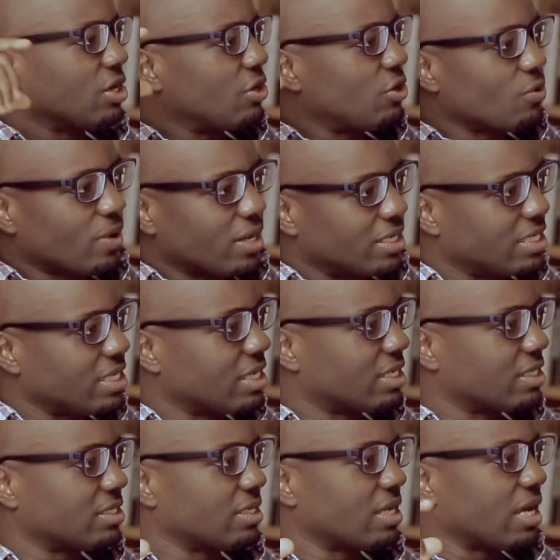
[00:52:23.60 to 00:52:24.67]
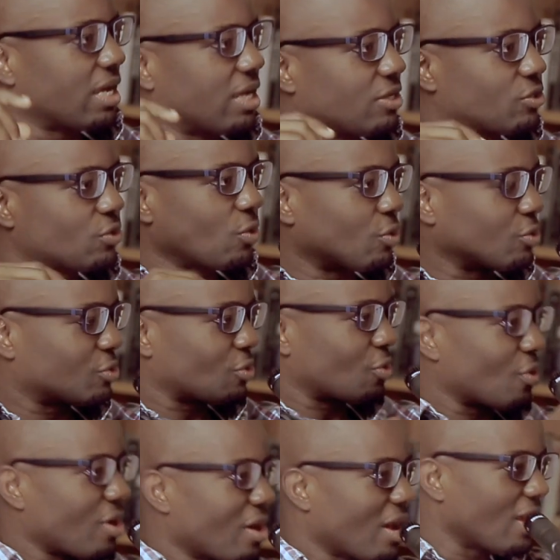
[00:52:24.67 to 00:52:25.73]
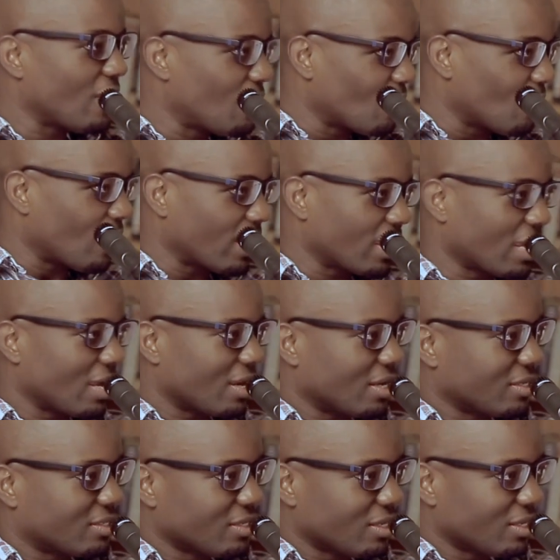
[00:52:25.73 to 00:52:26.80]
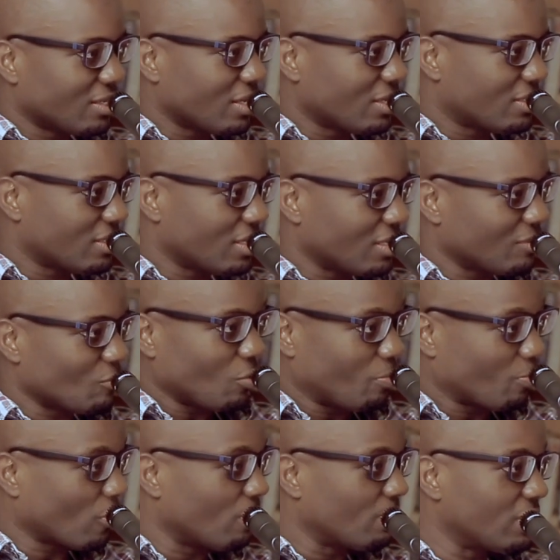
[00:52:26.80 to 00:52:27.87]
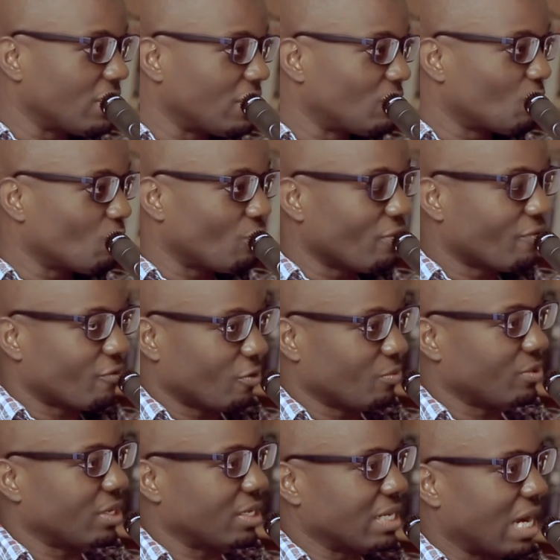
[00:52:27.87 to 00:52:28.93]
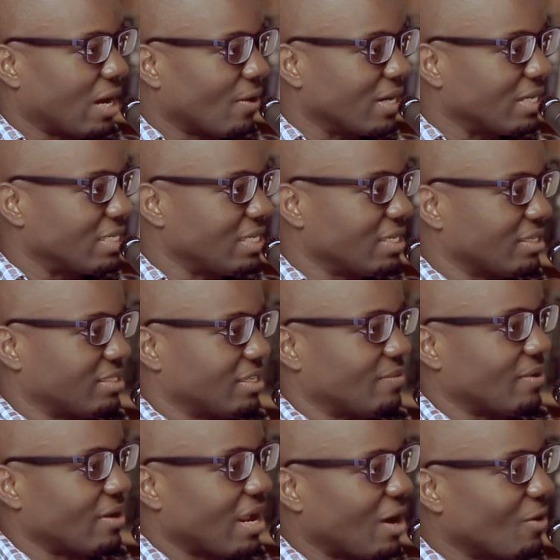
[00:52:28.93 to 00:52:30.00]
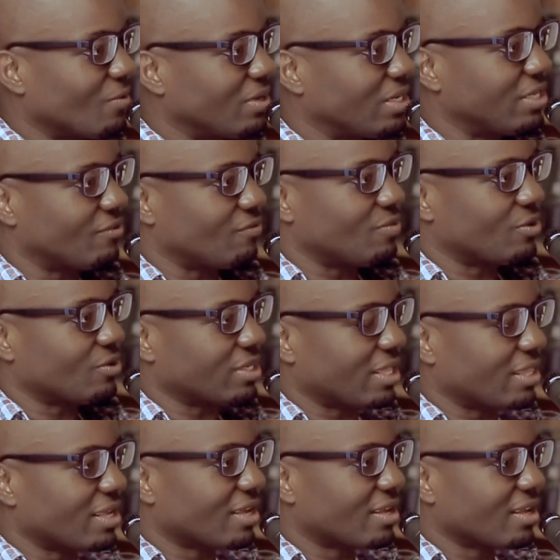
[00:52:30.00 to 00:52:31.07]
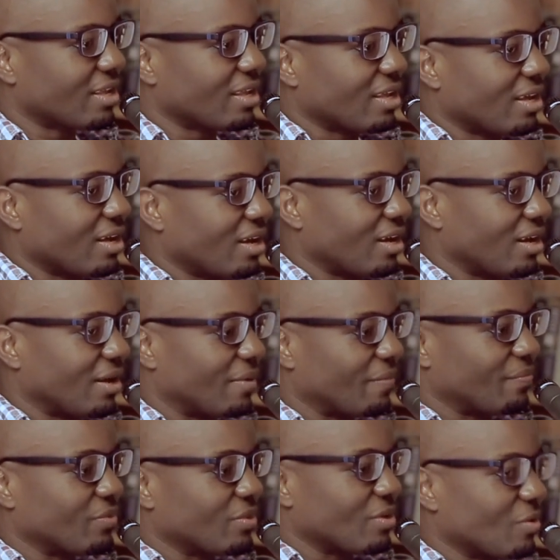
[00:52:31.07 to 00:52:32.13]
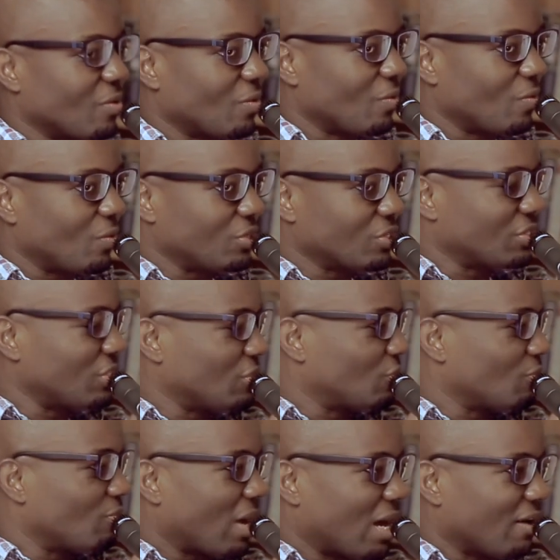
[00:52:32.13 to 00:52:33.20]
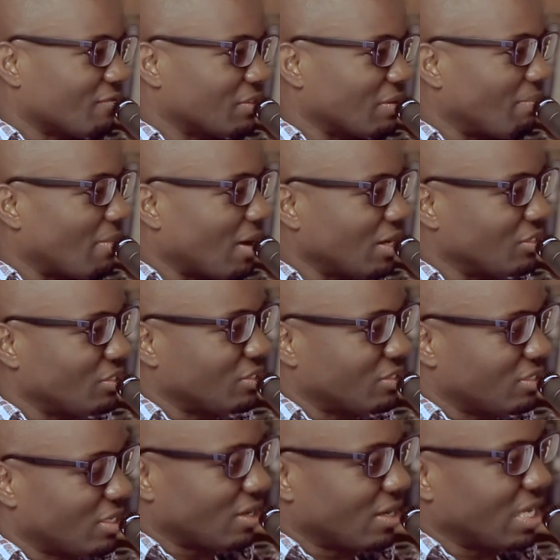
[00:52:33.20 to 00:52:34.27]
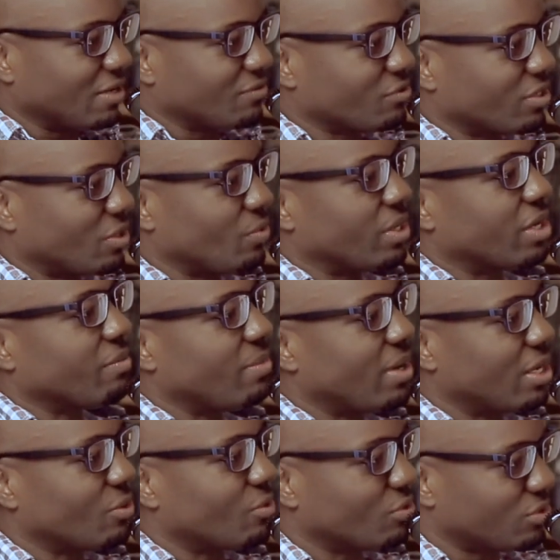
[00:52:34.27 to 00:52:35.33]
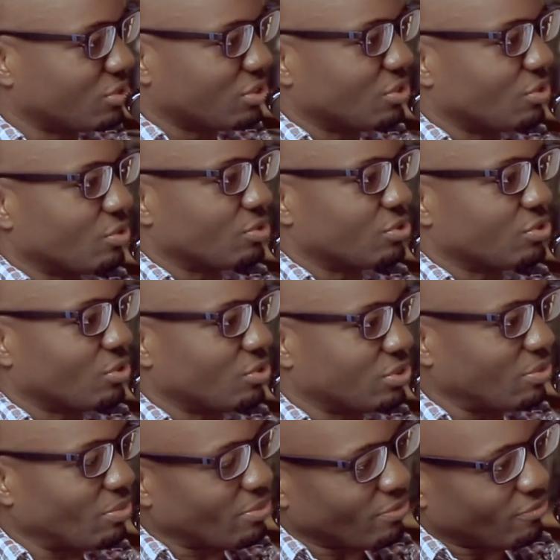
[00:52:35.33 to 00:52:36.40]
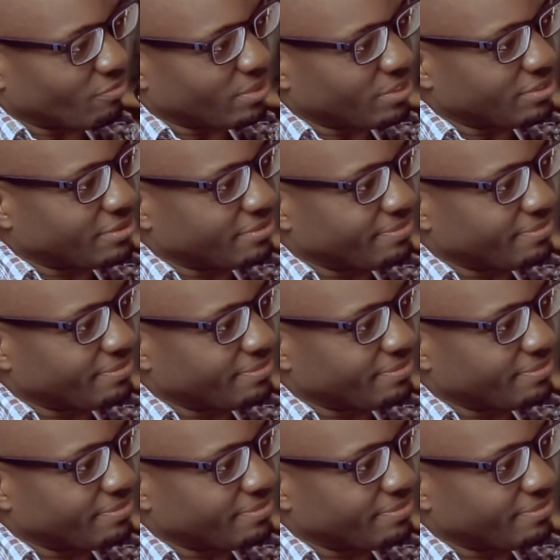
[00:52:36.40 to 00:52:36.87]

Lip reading: new ideas. So again, it's we probably need to reformulate our ideas about how we live, because I think we just need to have some margins in our life so that we can make those improvements.